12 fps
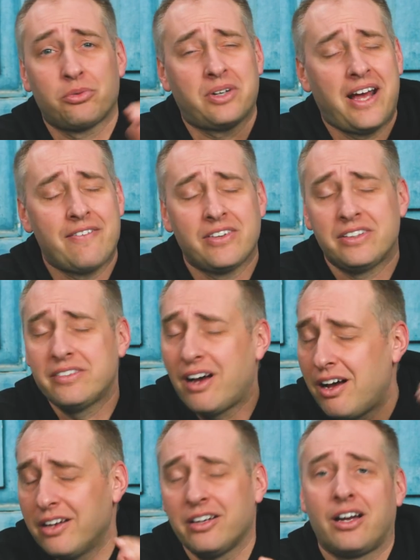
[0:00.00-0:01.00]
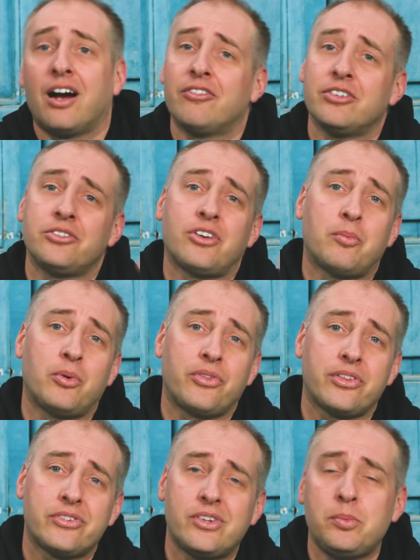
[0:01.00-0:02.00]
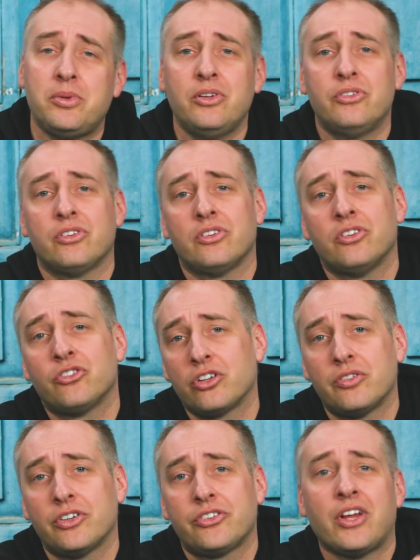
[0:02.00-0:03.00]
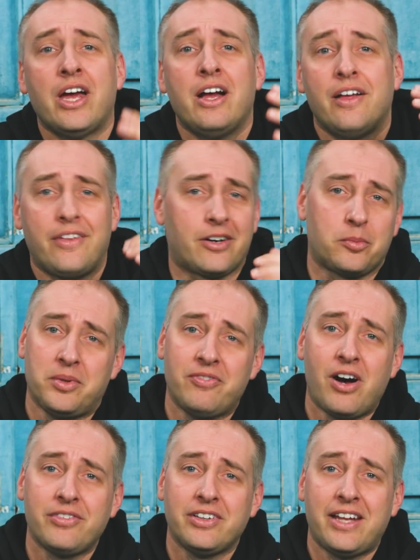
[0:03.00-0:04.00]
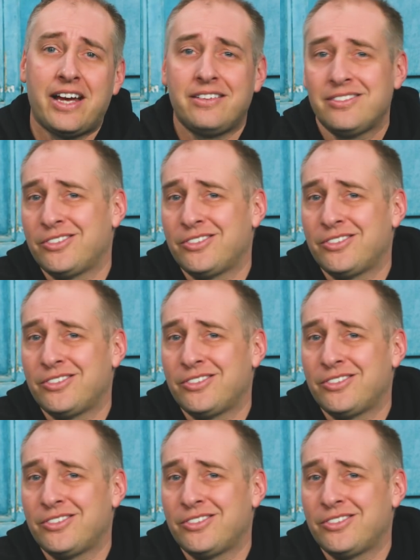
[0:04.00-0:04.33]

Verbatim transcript: we're going to have a ton of coverage on both the CPUs and servers that are going to be involved in that.